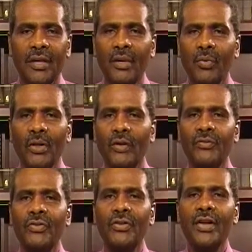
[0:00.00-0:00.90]
He would
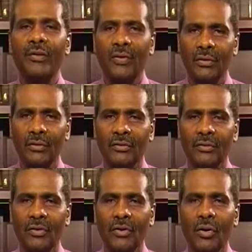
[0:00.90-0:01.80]
have never
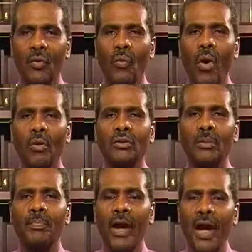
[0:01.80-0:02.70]
walked
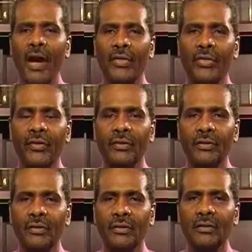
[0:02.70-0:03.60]
the path
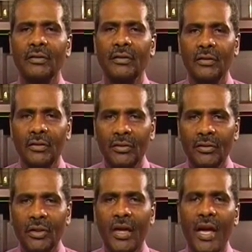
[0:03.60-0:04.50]

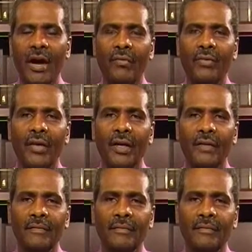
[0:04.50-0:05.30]
to Calvary